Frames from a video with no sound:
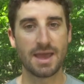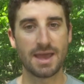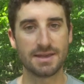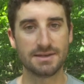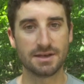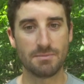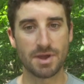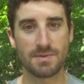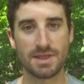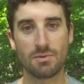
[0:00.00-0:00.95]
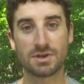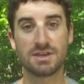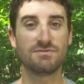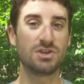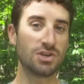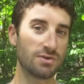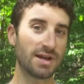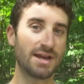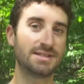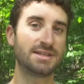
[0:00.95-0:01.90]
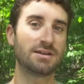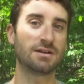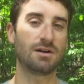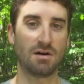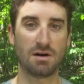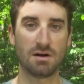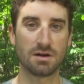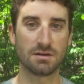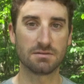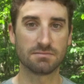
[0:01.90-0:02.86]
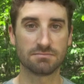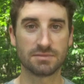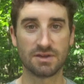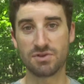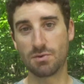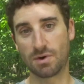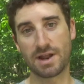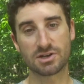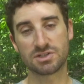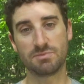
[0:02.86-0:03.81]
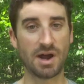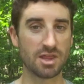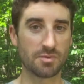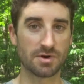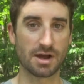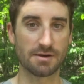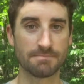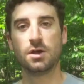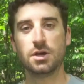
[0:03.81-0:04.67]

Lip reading: and maybe that will give you an idea on if you want to actually buy them or not.